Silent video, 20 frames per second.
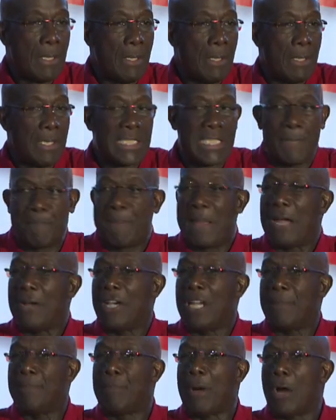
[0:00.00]
Siparia
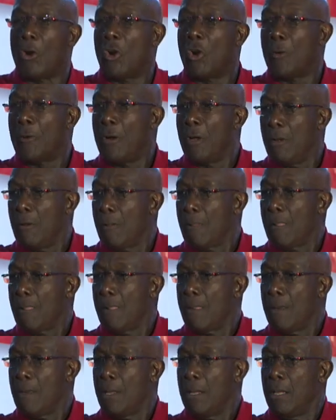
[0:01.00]
Borough
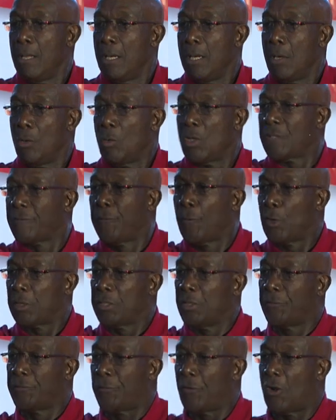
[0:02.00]
was voted
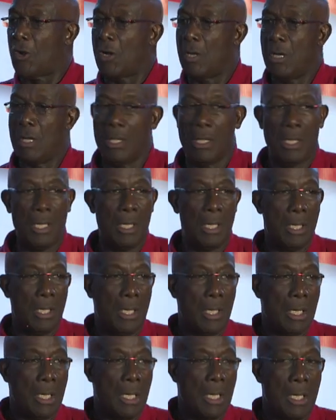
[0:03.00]
for
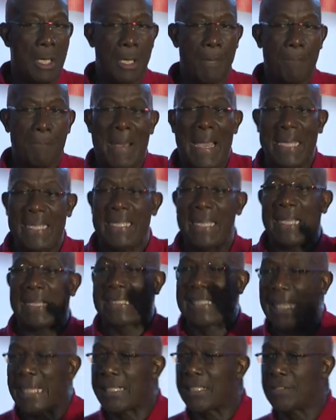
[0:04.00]
by the
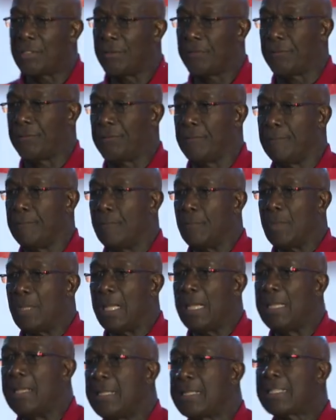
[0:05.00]
executive
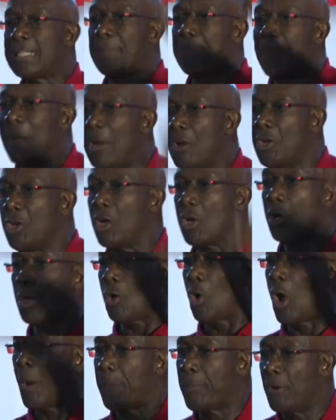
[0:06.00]
in the Siparia
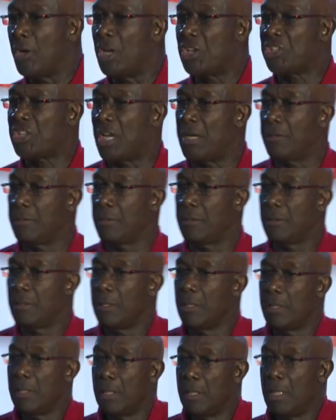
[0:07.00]
Corporation.
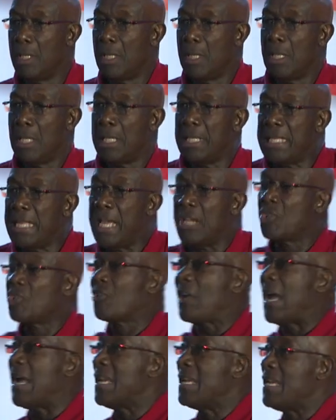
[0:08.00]
They're
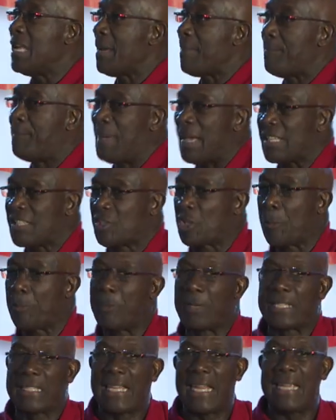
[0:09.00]
trying their best to
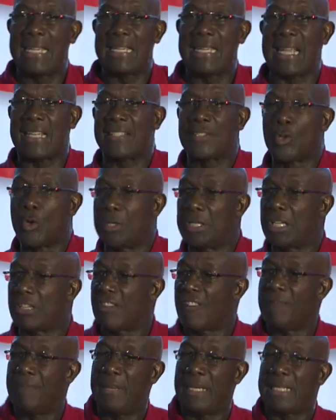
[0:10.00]
pretend as though the
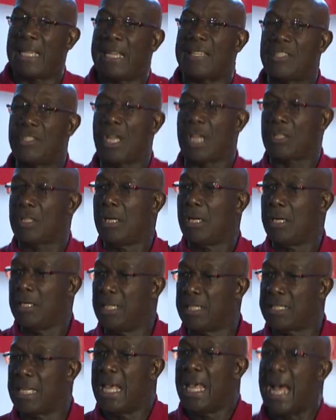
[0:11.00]
government has not heard
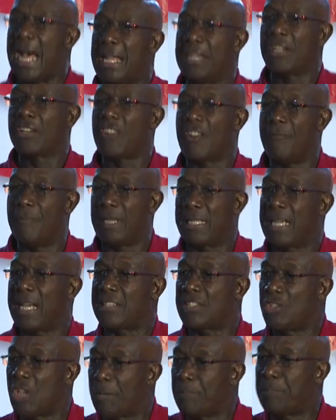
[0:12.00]
it and the government has
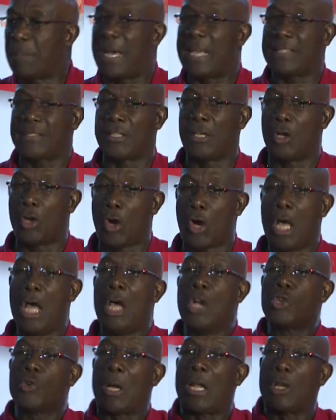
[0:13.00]
not passed the law
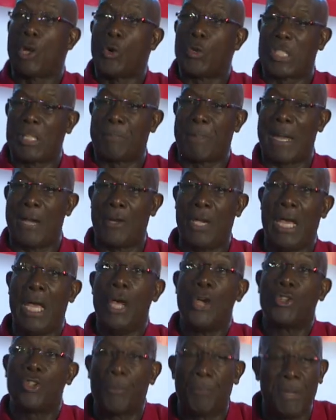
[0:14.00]
to allow Siparia
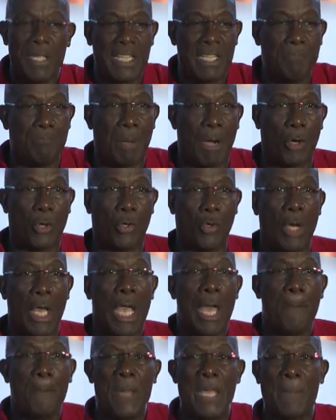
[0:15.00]
to be the borough.
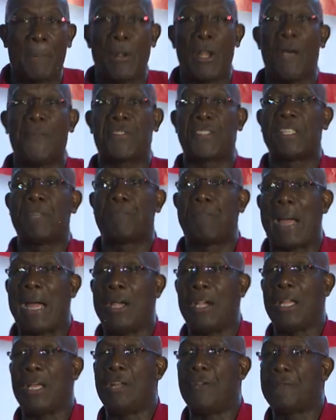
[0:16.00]
People of
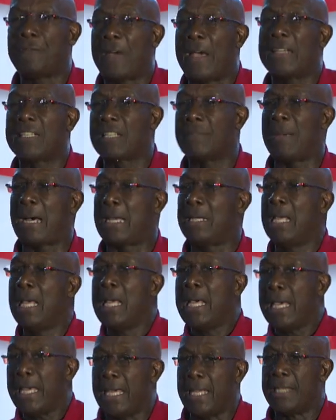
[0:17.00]
Siparia and Faizabad,
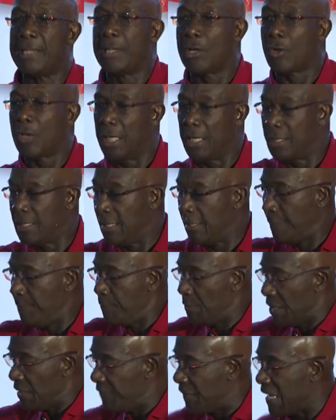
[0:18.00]
in the
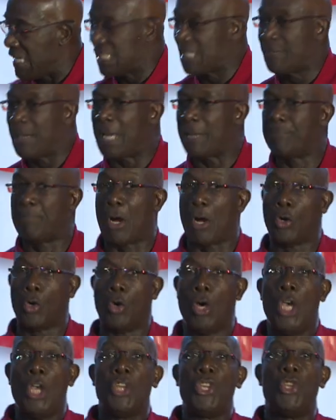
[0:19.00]
Faizabad borough,
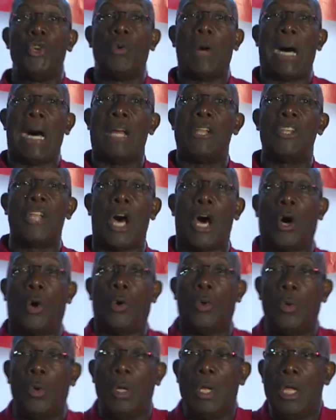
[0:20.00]
you are now
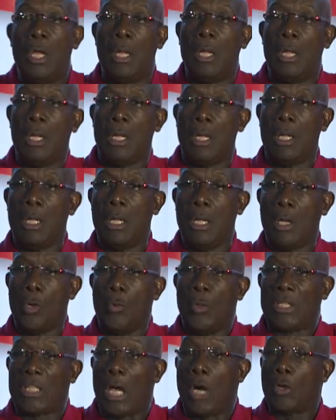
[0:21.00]

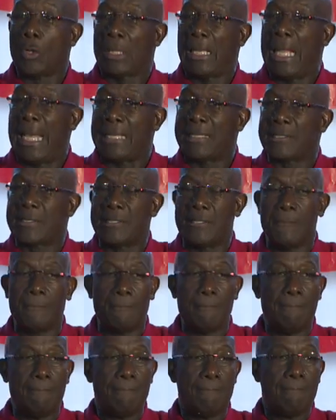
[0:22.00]
without let,
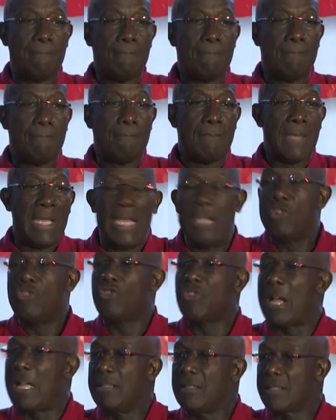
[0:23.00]

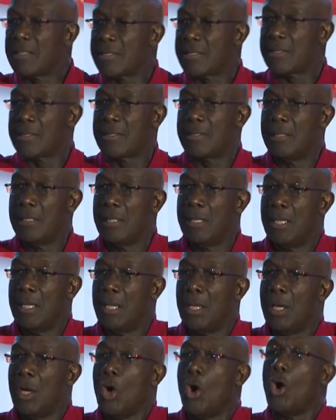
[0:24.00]
hindrance,
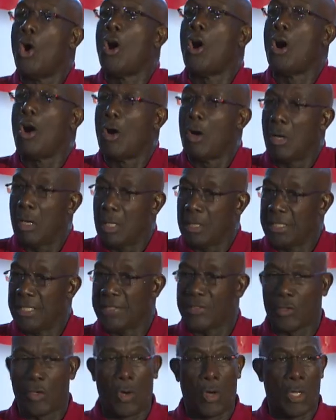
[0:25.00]
or
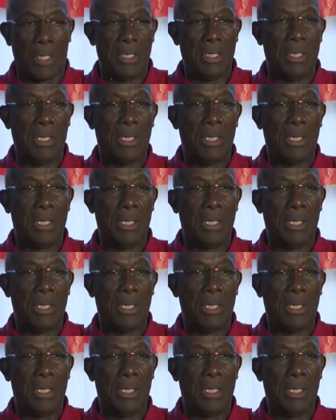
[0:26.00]
discord.